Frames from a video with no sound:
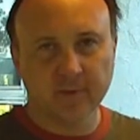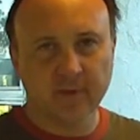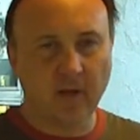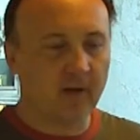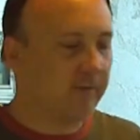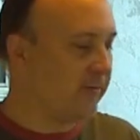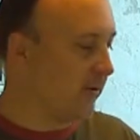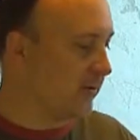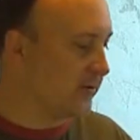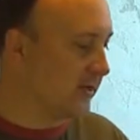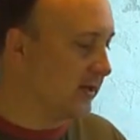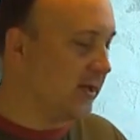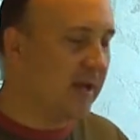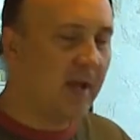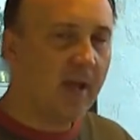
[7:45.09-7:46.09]
Tana froze
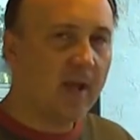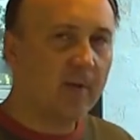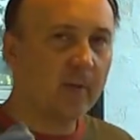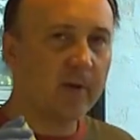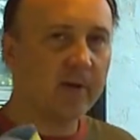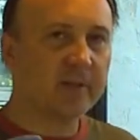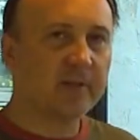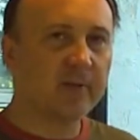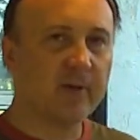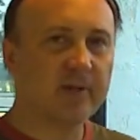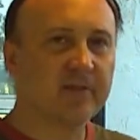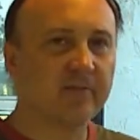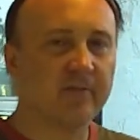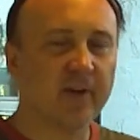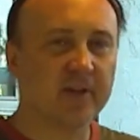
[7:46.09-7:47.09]
it, and we're going to
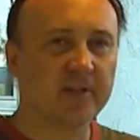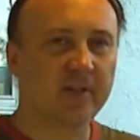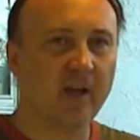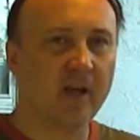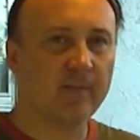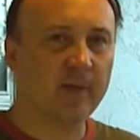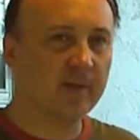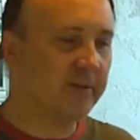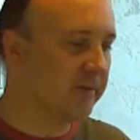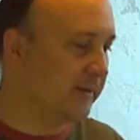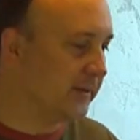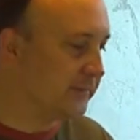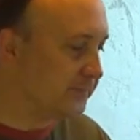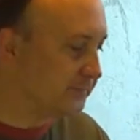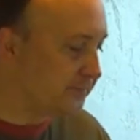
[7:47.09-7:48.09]
squeeze some fresh lime
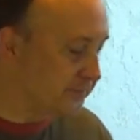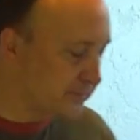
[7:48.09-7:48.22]
into it,